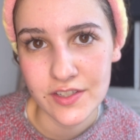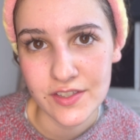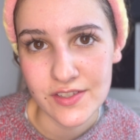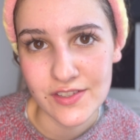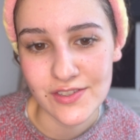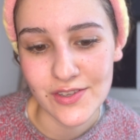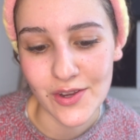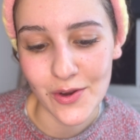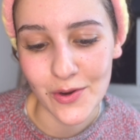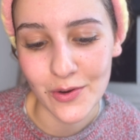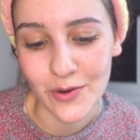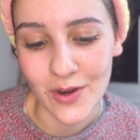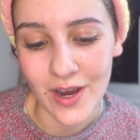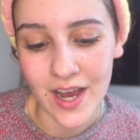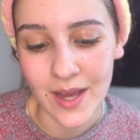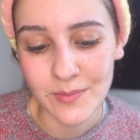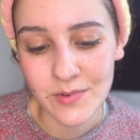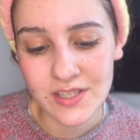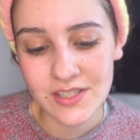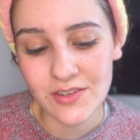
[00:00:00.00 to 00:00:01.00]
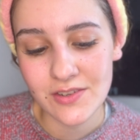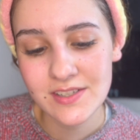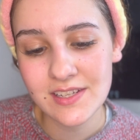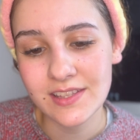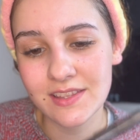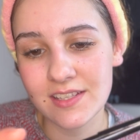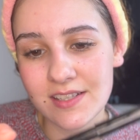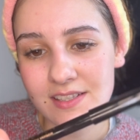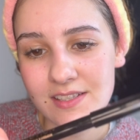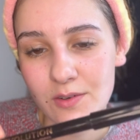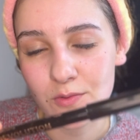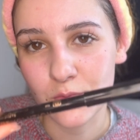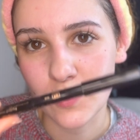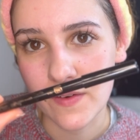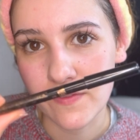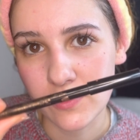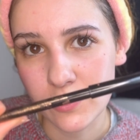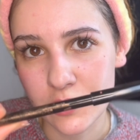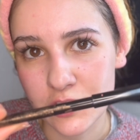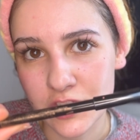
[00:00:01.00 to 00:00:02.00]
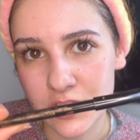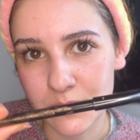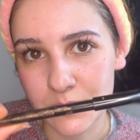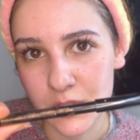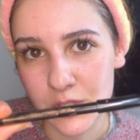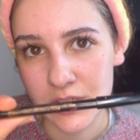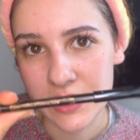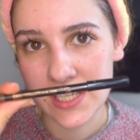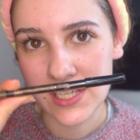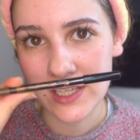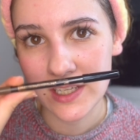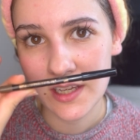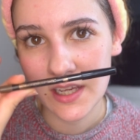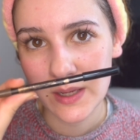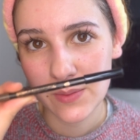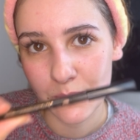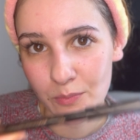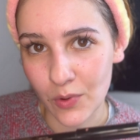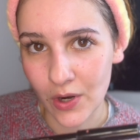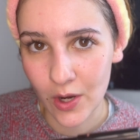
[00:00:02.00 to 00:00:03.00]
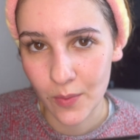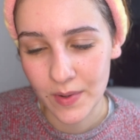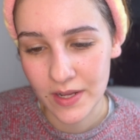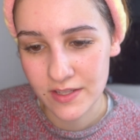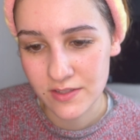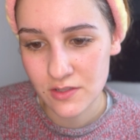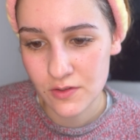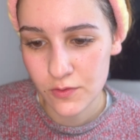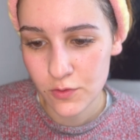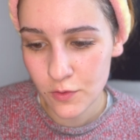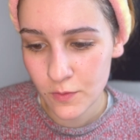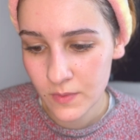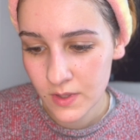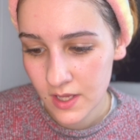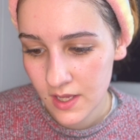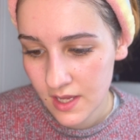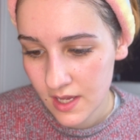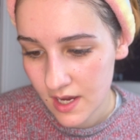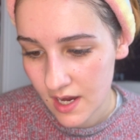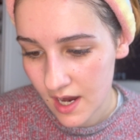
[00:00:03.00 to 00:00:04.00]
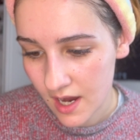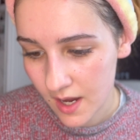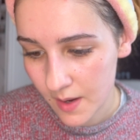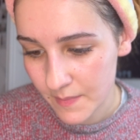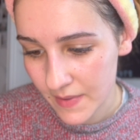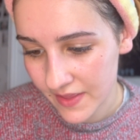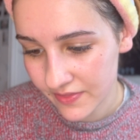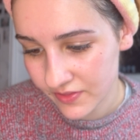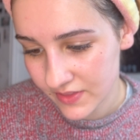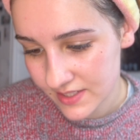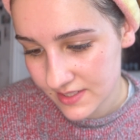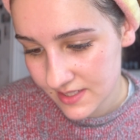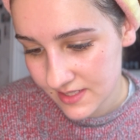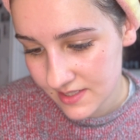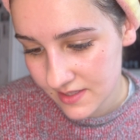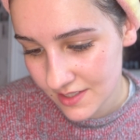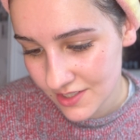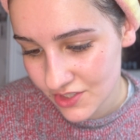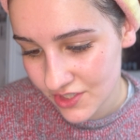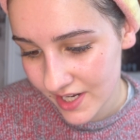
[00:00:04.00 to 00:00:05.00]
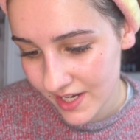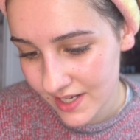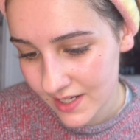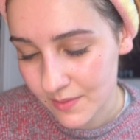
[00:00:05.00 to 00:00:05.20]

So I'm just using this Revolution Beauty brow pencil. And this is in the shade